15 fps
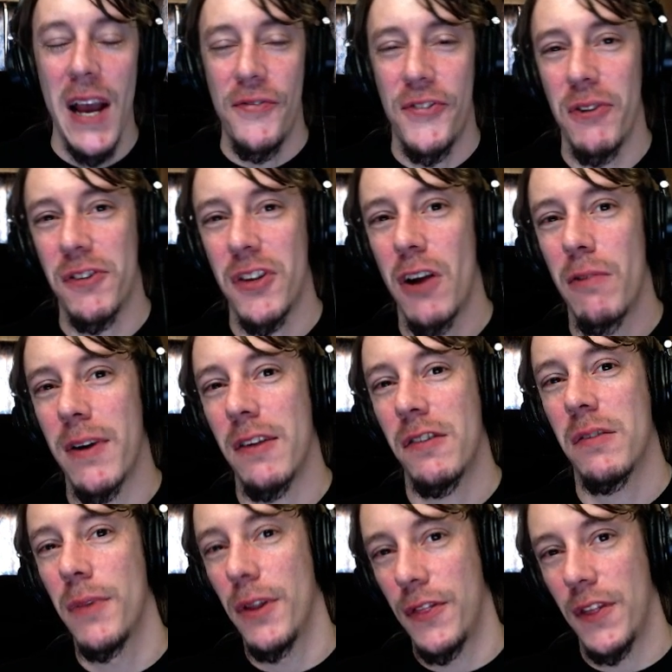There's already
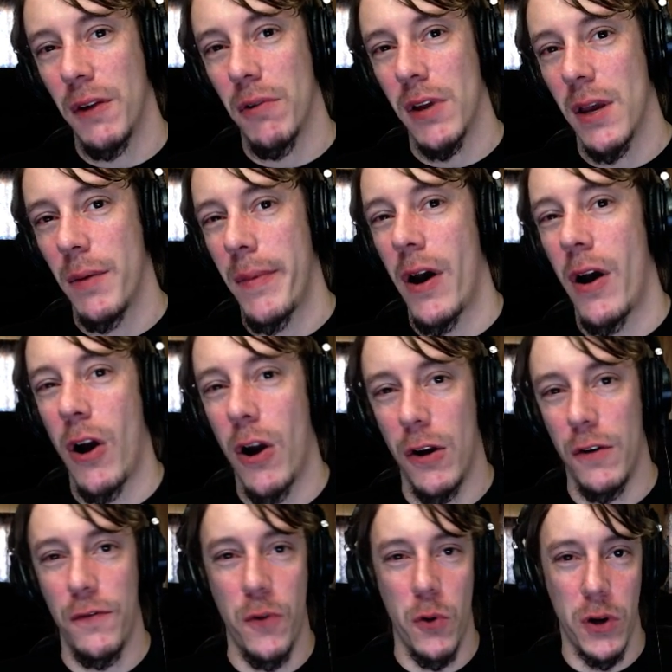some Ethereum
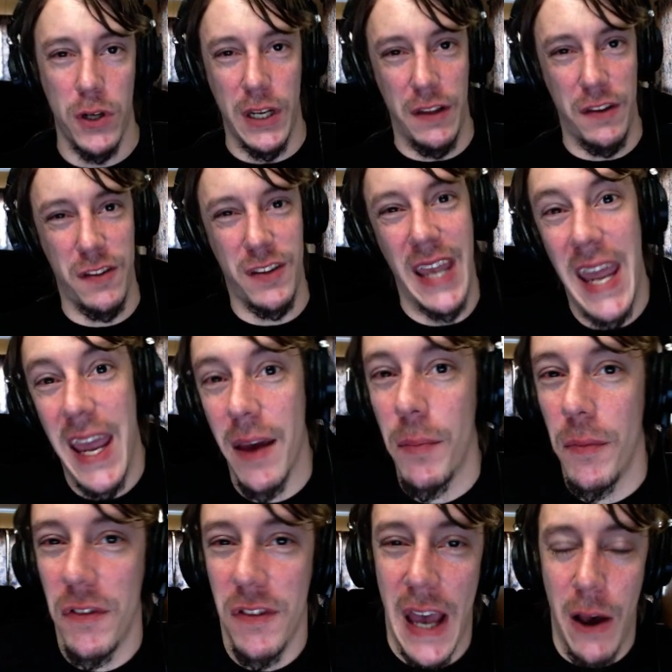hard fork
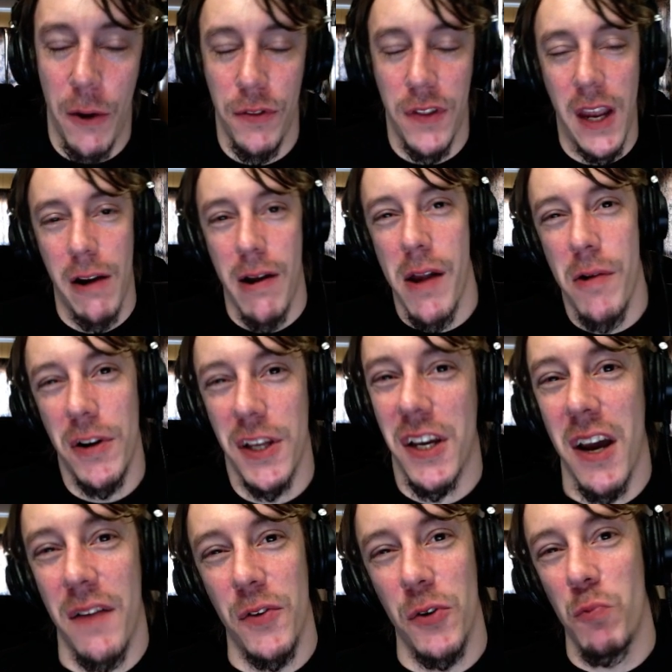scams out there. I already
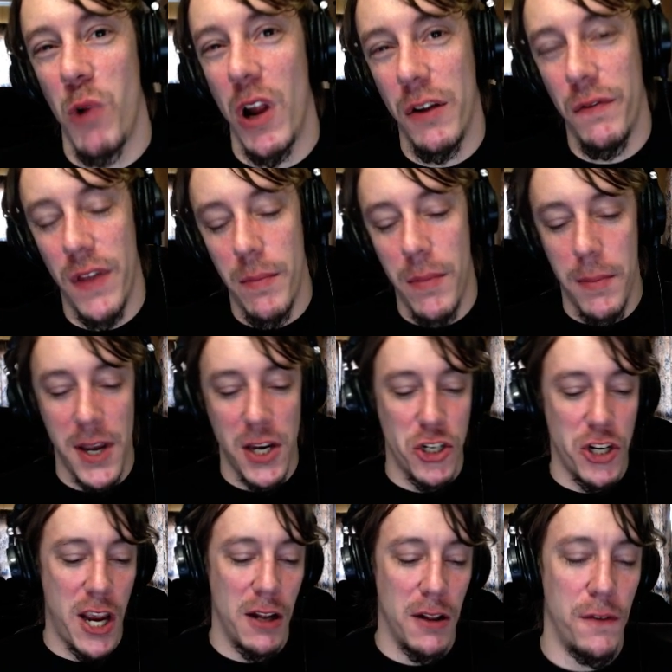covered one of them on my
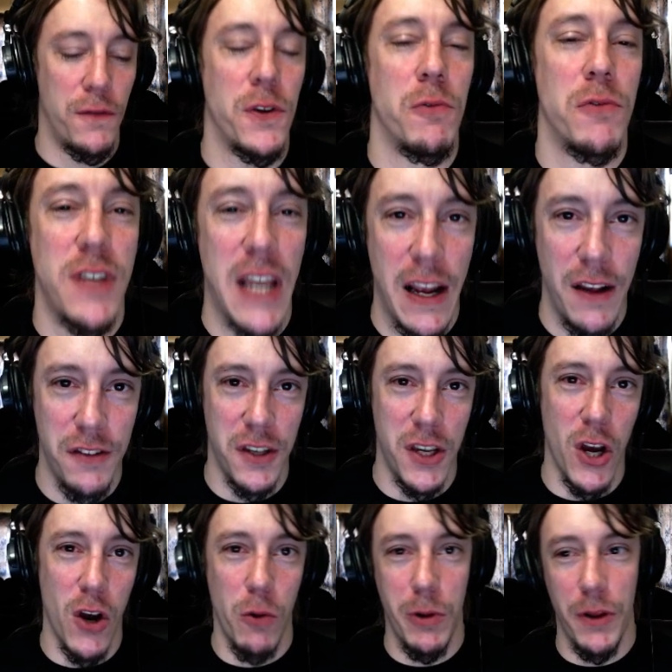channel a few days
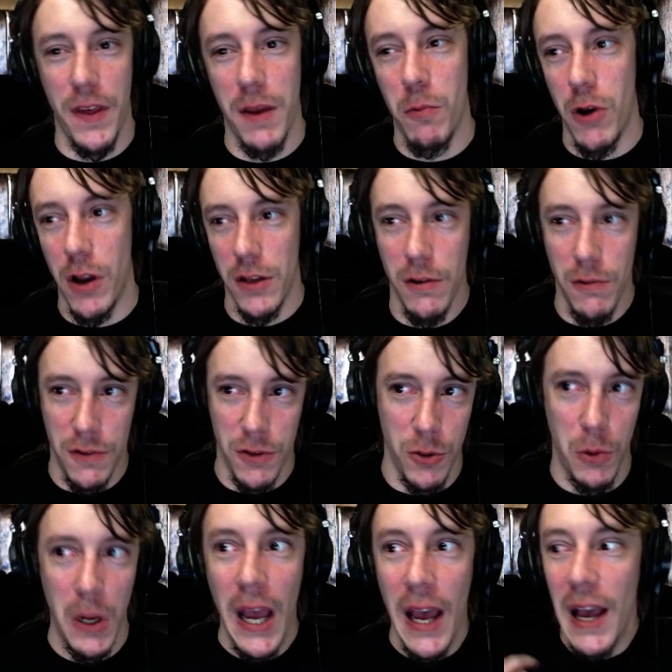ago where they want you
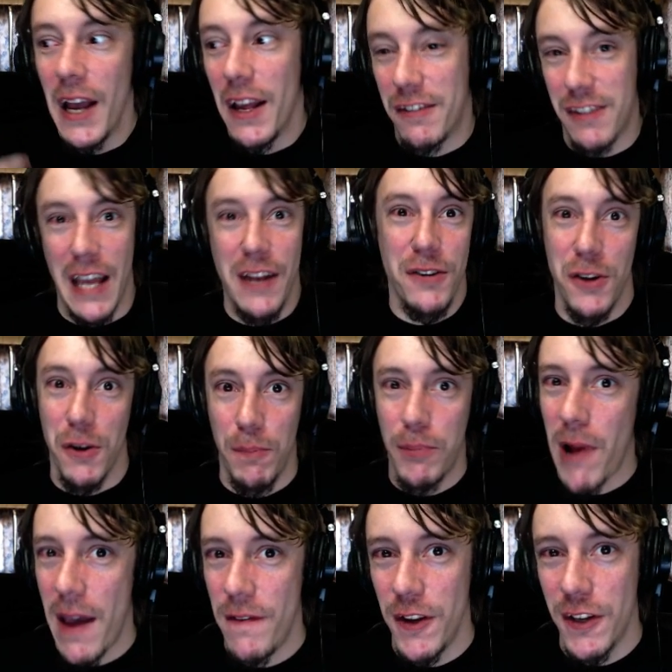to send your
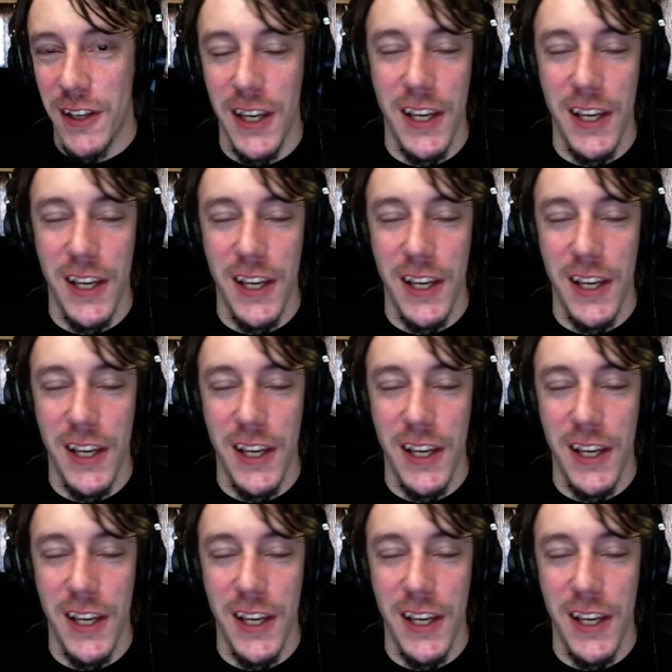private